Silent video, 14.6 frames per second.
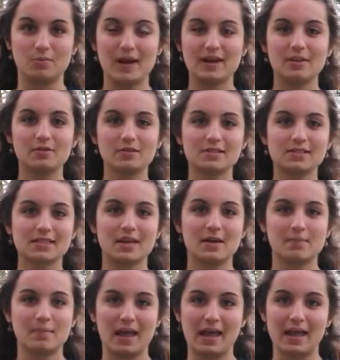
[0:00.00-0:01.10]
weight loss,
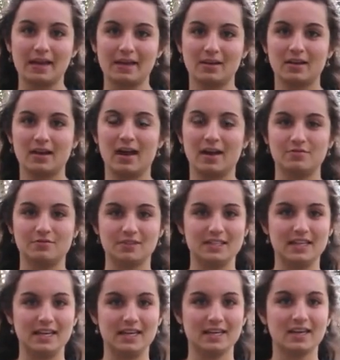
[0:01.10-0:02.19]
pain and
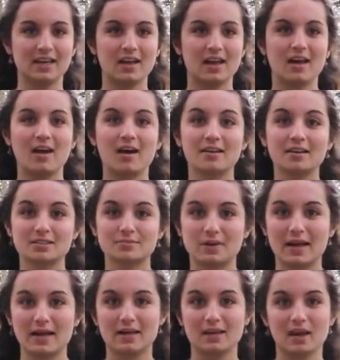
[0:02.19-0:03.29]
fatigue,
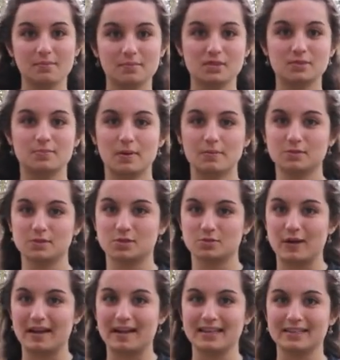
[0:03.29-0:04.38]
unexplained lumps, bumps or
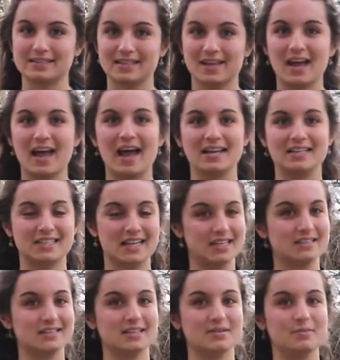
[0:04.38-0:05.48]
swellings, and
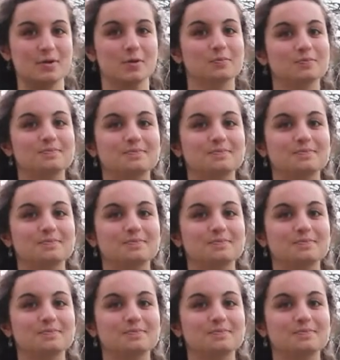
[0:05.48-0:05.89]
changes in a mole.